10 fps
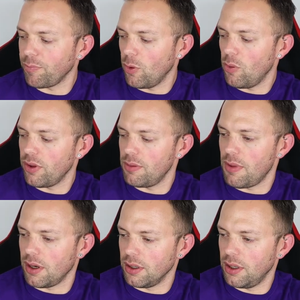Northern
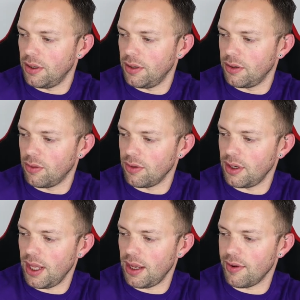Monk,
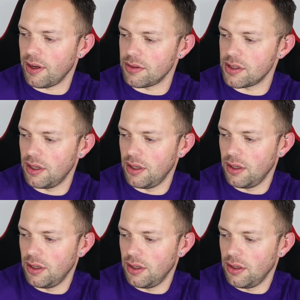Northern Heroes,
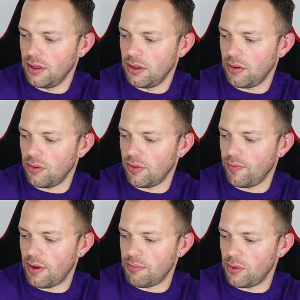
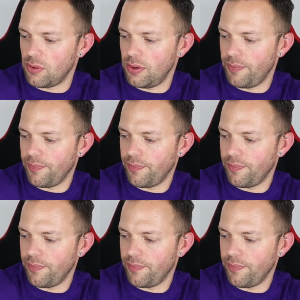Northern Rumble,